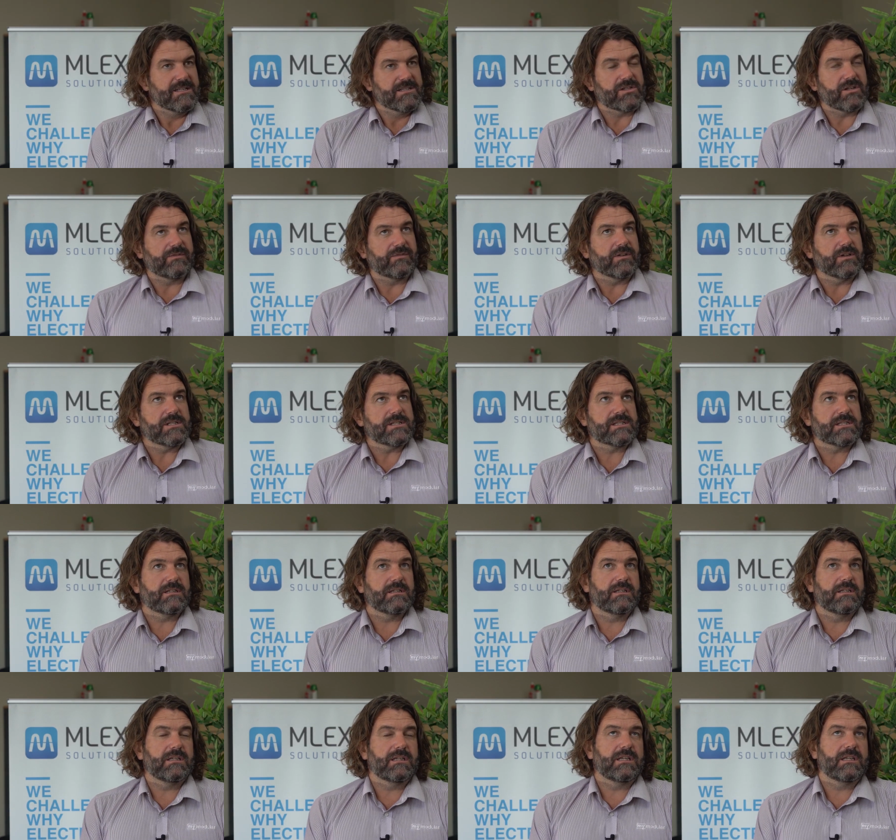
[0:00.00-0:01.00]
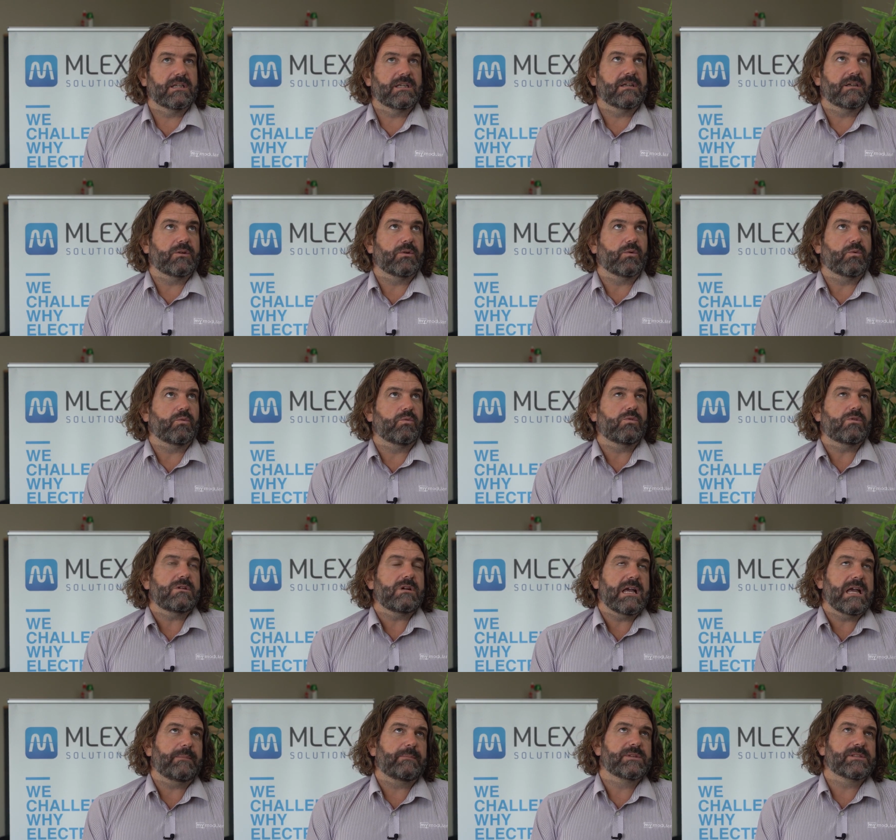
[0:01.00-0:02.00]
So for us, what
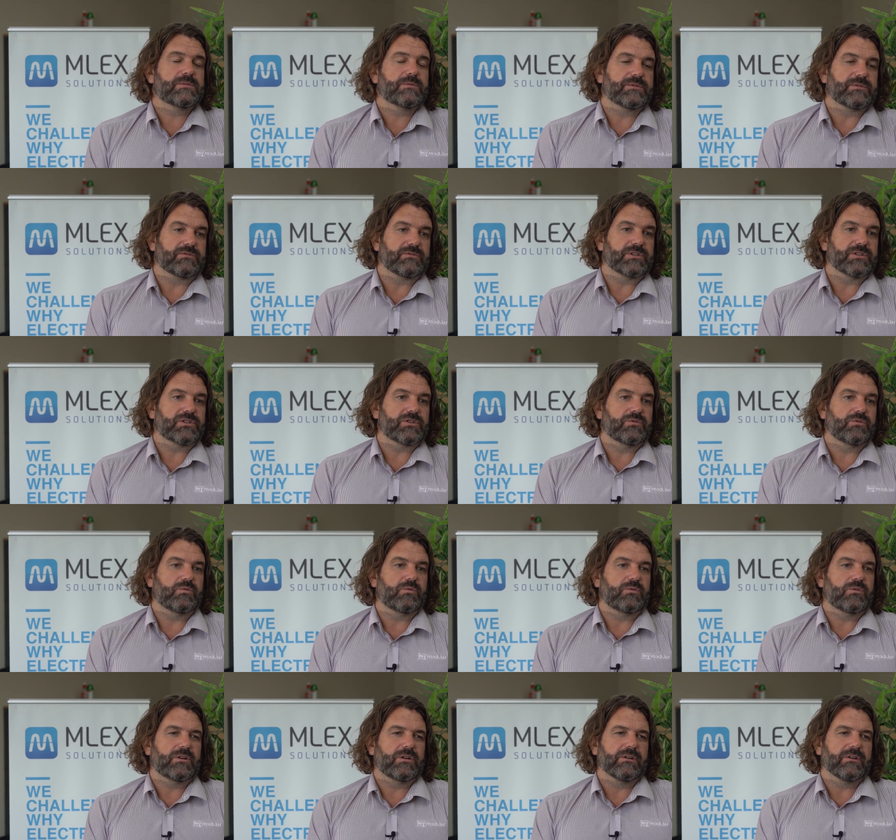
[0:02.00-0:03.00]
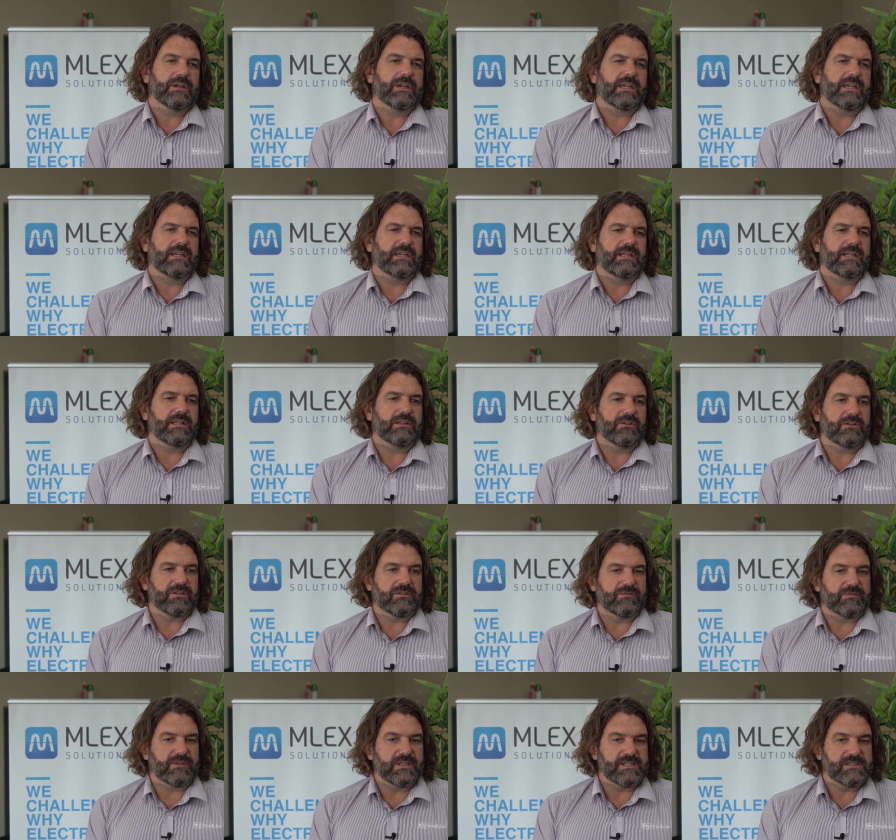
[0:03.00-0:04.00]
happens with traditional wiring in a lot
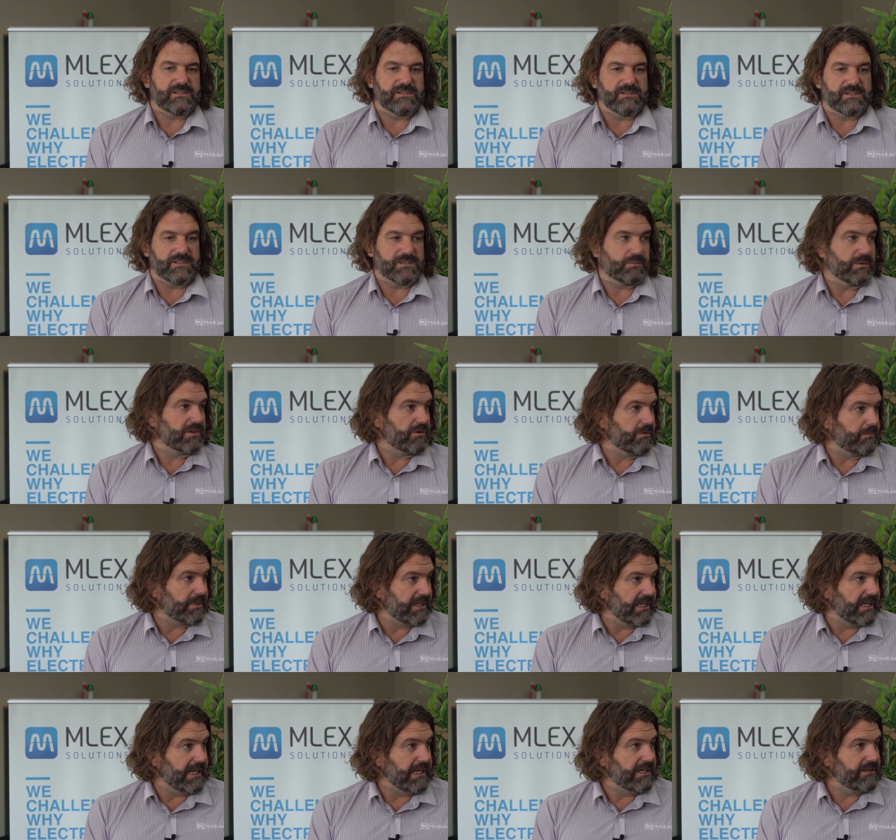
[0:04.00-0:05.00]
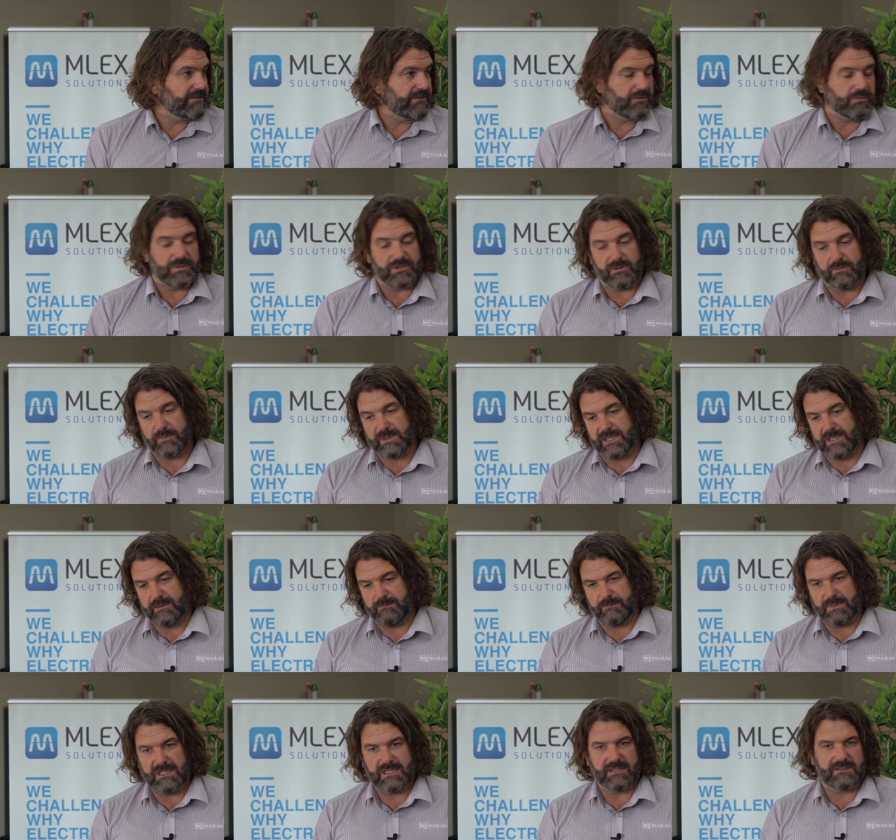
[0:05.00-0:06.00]
of instances, whether it be a house or whether it be
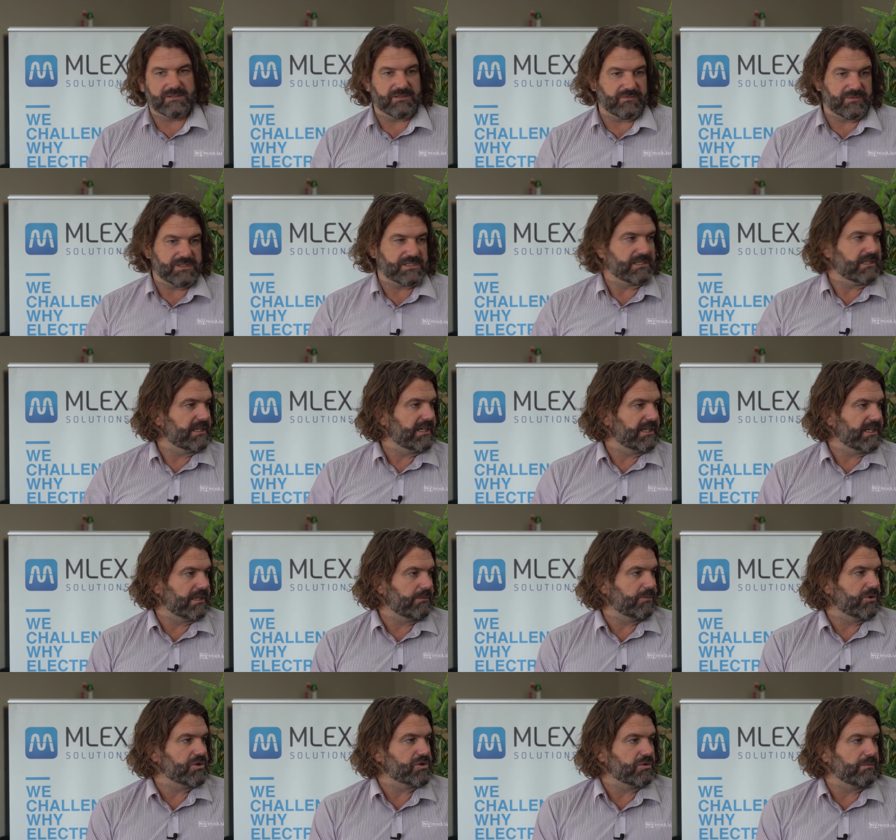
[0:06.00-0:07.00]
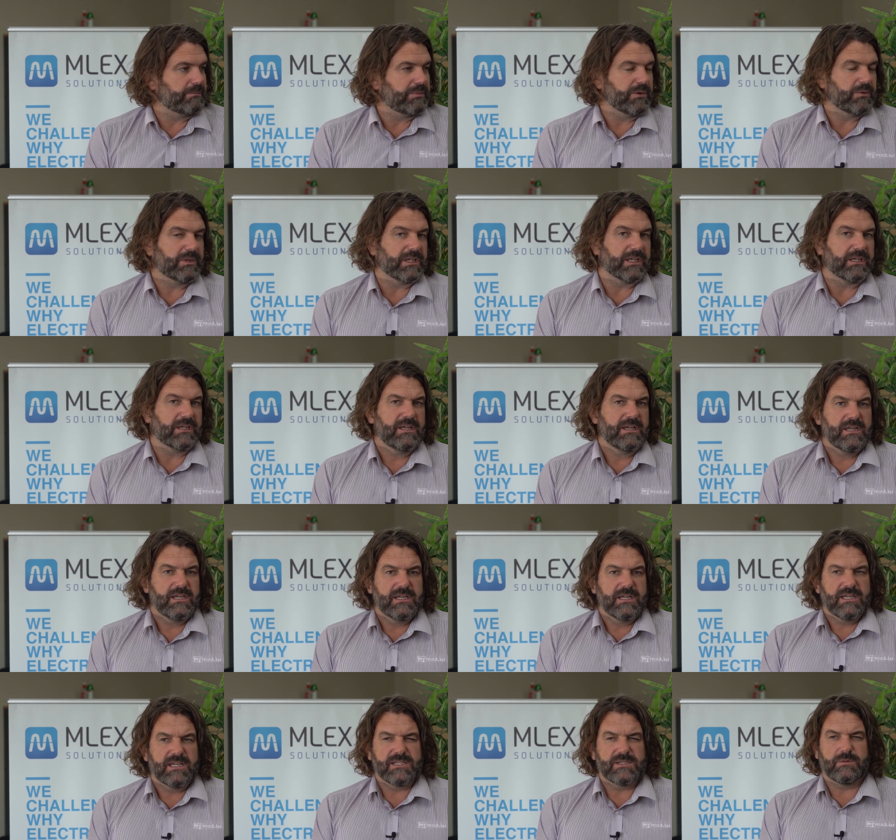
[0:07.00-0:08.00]
a big sophisticated commercial building,
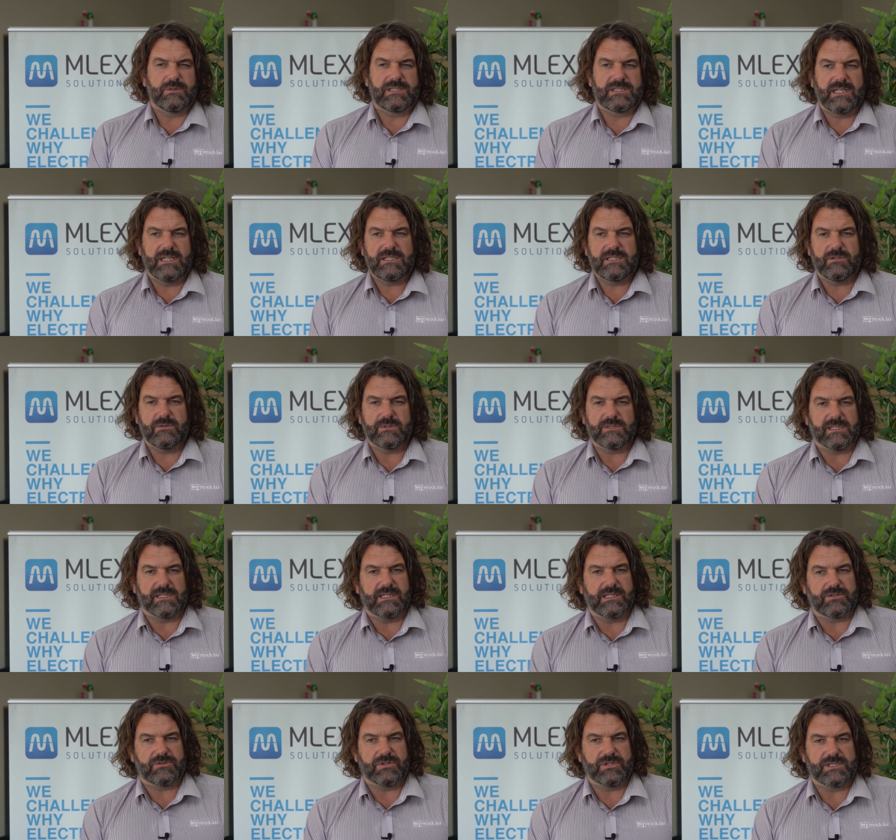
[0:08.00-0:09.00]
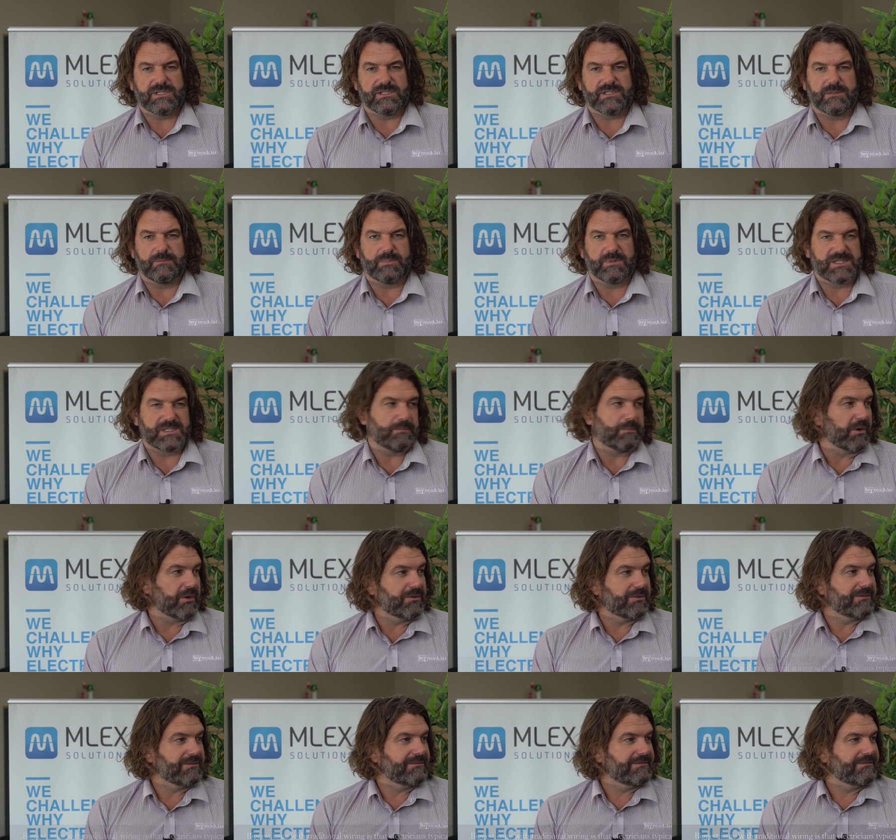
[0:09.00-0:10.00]
is we tend to, as electricians, to
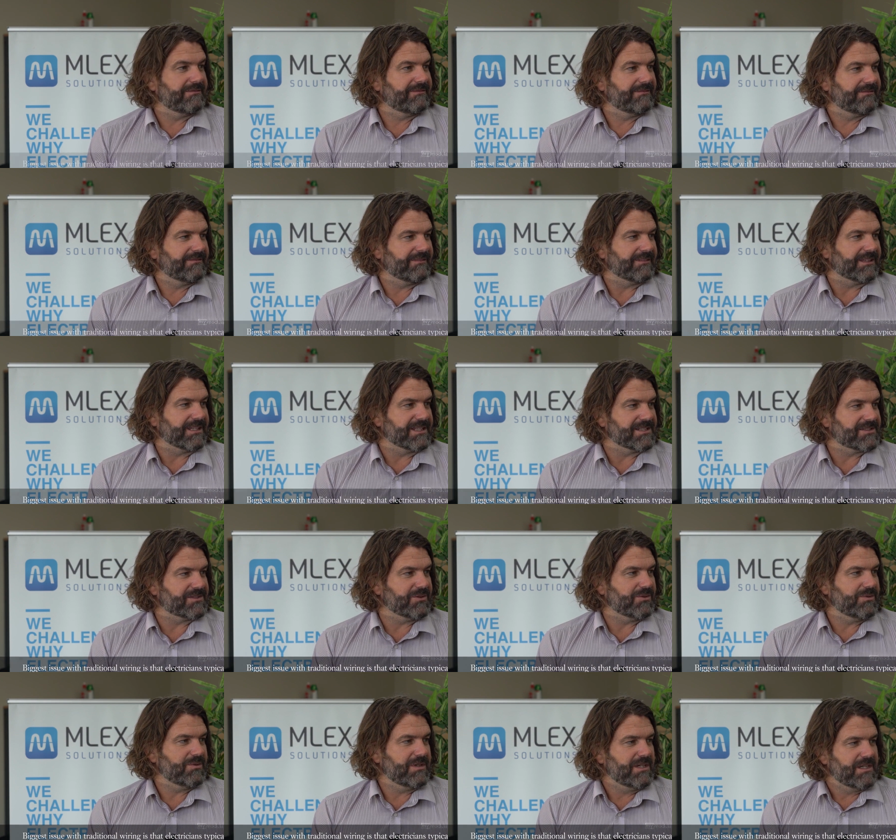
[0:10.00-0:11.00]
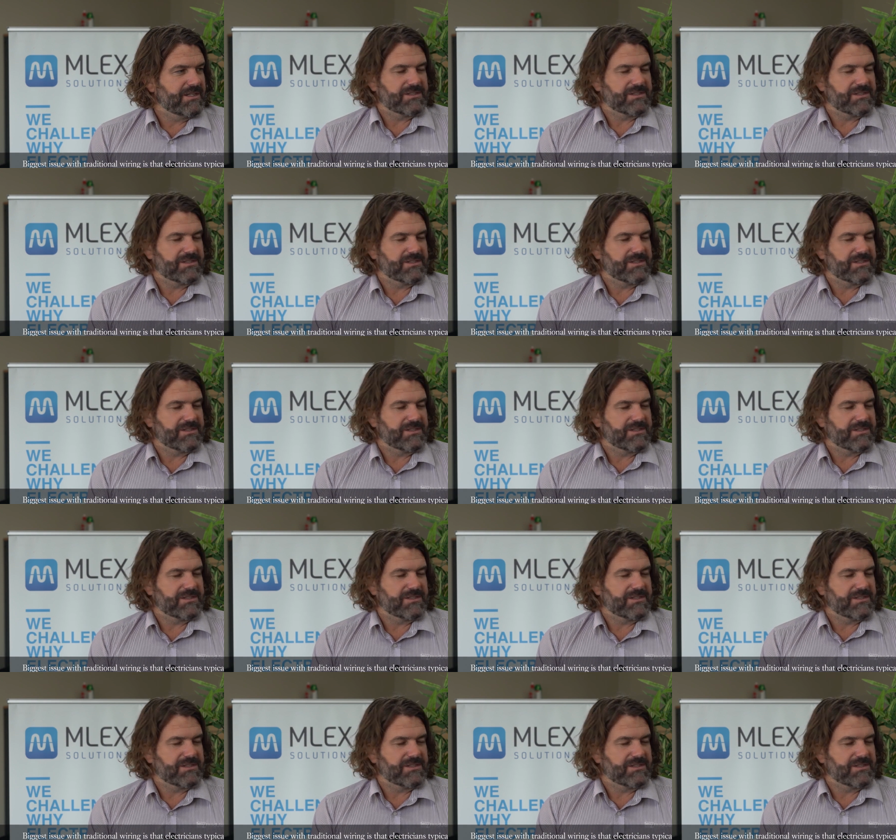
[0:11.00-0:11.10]
bespoke the install.